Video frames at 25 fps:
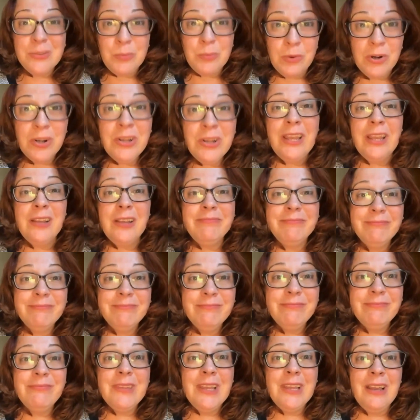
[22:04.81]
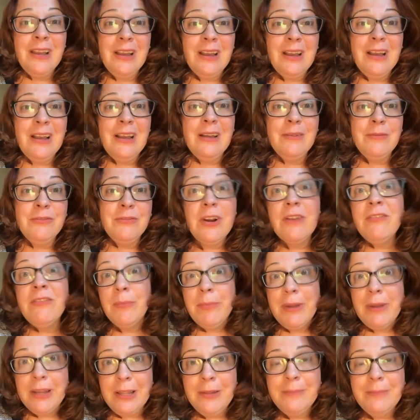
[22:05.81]
working for
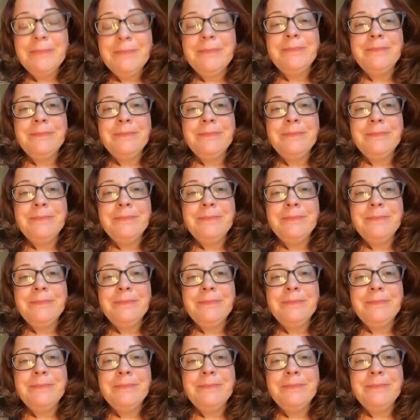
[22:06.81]
everybody.